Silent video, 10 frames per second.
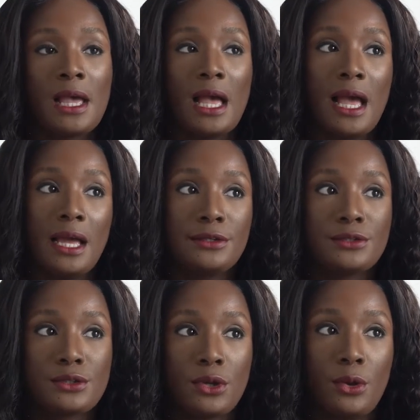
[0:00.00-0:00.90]
And
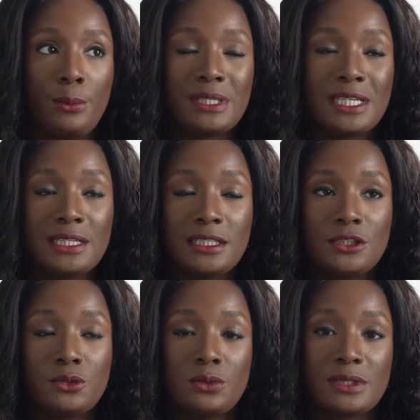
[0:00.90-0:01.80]
so particularly
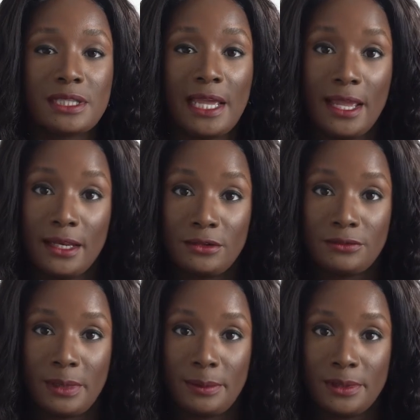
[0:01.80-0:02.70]
towards the end of
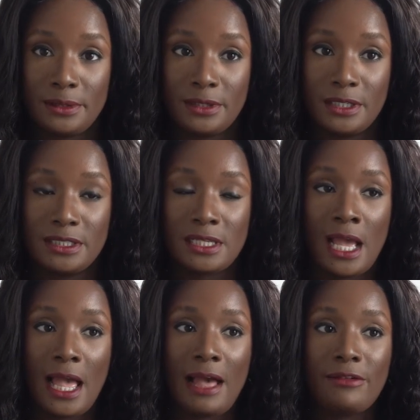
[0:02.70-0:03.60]
my periods,
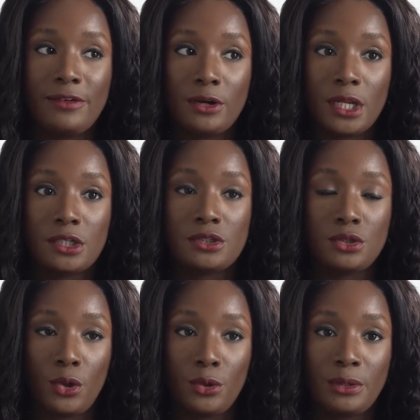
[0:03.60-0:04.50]
I felt as
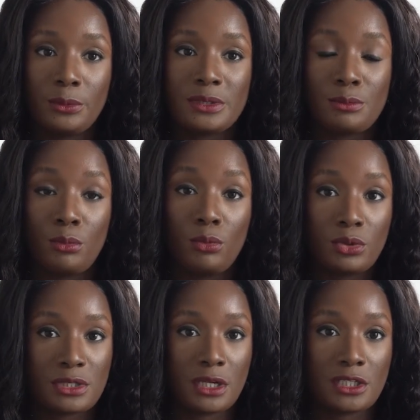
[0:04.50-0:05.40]
though there was more
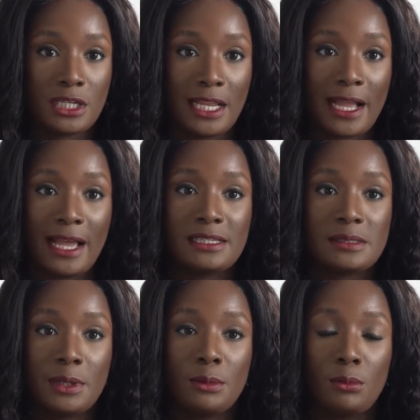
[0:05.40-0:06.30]
suction. Like I
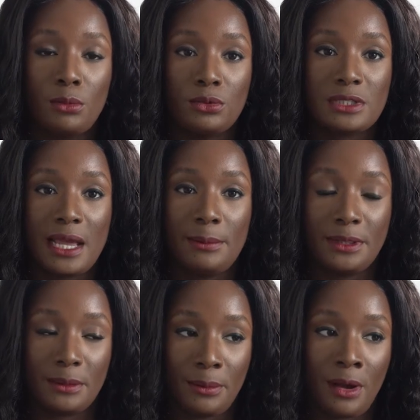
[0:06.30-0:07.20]
spent more time
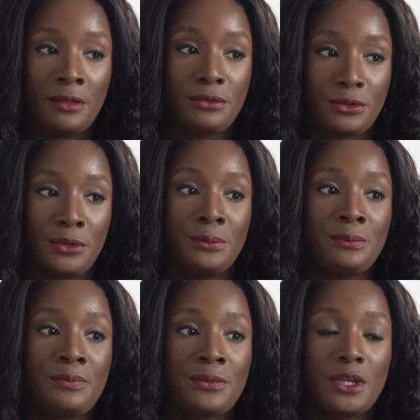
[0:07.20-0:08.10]
in the bathroom
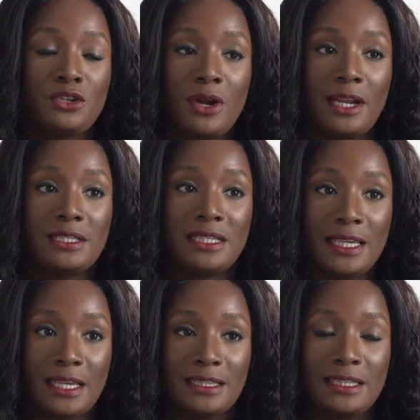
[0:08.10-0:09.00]
trying to get